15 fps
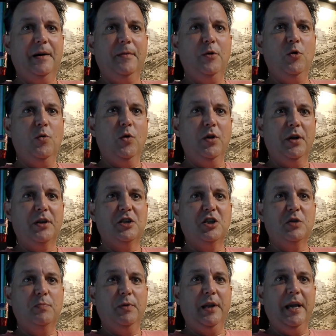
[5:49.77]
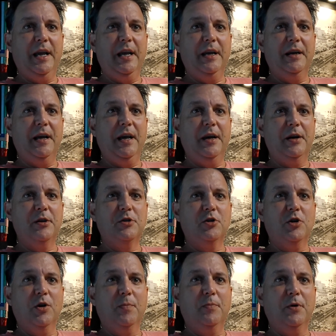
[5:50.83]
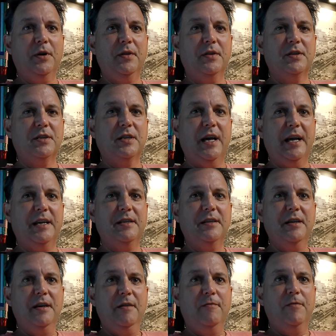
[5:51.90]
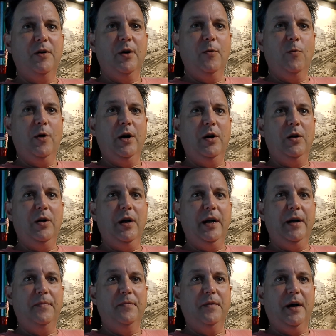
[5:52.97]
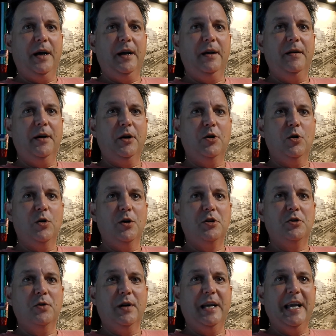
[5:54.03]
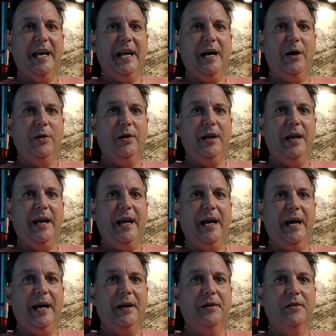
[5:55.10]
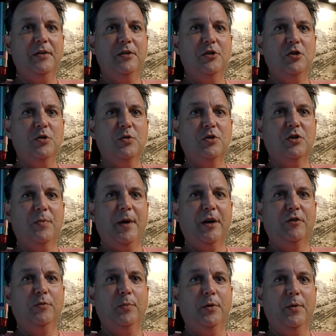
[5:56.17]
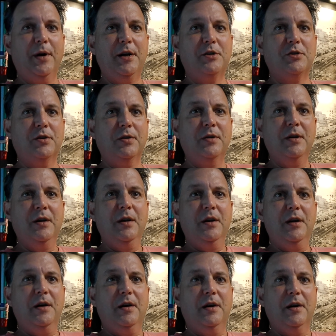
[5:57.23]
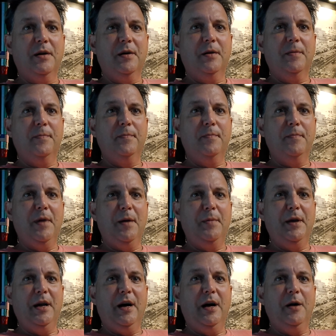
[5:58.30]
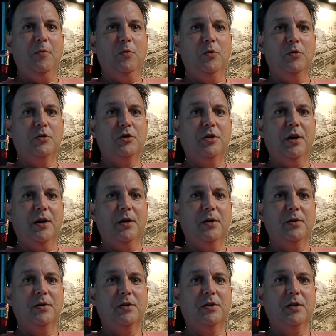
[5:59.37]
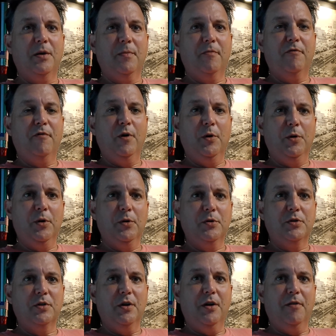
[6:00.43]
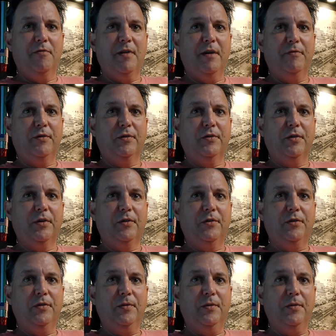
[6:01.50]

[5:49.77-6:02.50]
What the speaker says: who will explain and interpret the site very well, and I encourage you to get out and do some exploration. Maybe I will share some photos of Ephesus